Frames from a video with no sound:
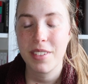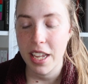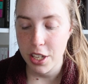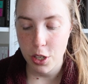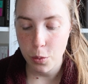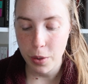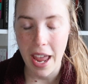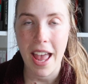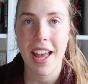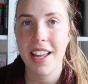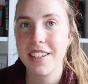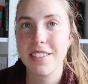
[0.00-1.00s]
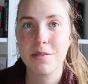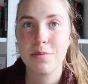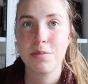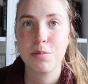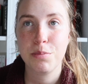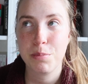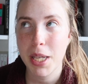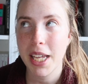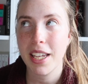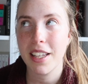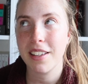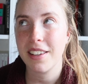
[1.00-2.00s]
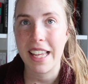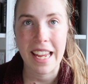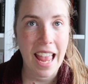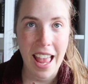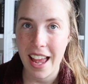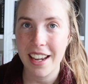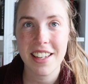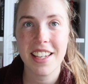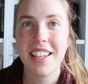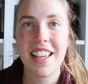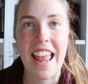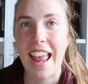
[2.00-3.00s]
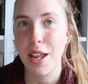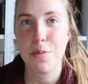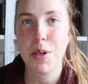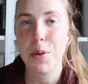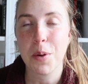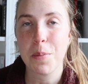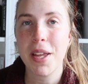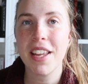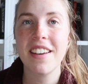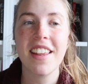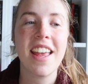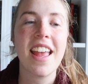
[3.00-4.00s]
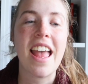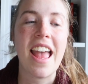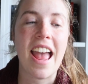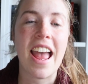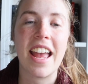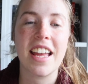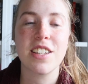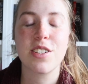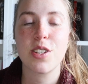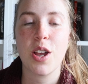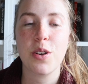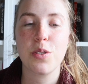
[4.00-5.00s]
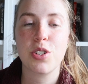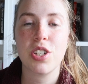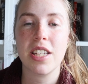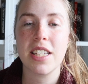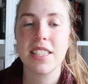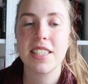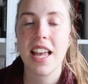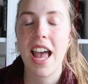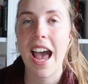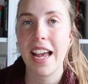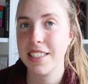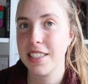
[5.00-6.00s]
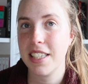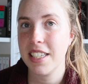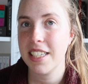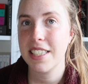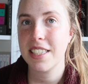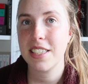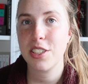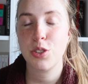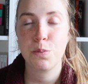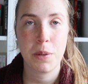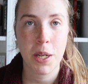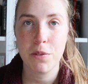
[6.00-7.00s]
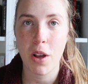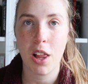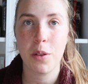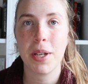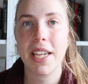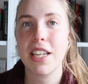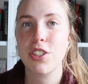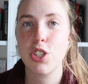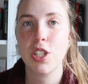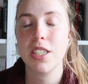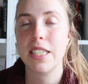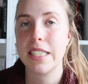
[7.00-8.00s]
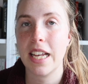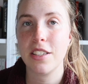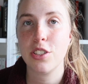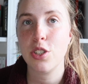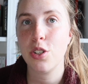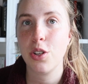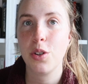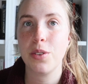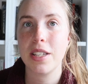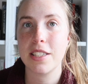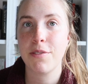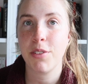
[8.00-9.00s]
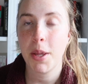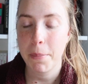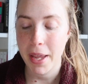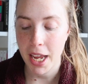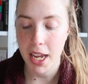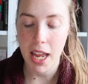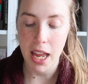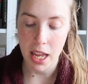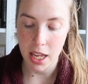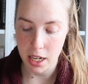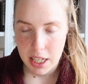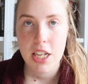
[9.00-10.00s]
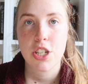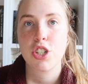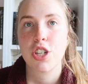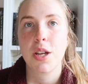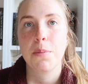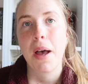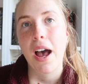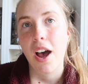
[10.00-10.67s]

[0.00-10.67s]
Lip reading: that you can be handy and be a woman. And so has this big following, and she decides to do this flipping in Kinship,